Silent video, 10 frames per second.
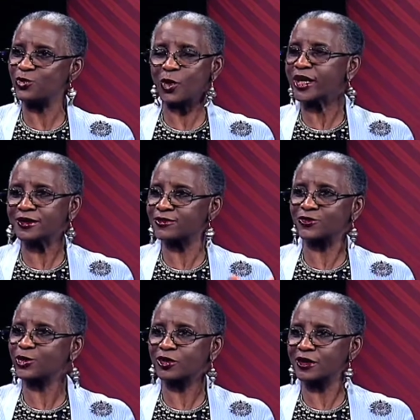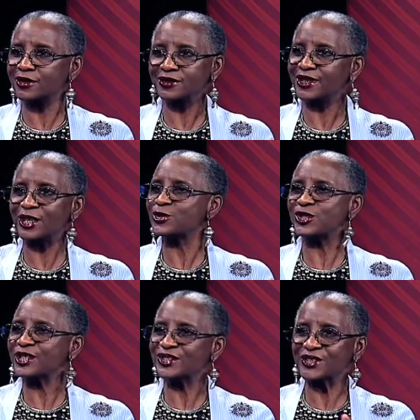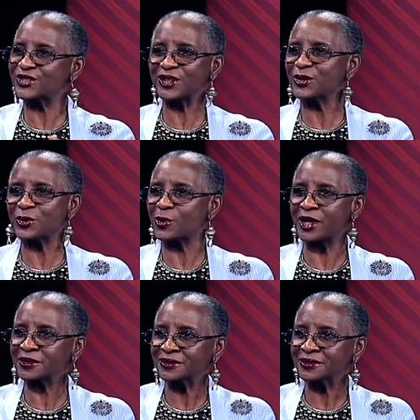wait for, here she is, let's send her one.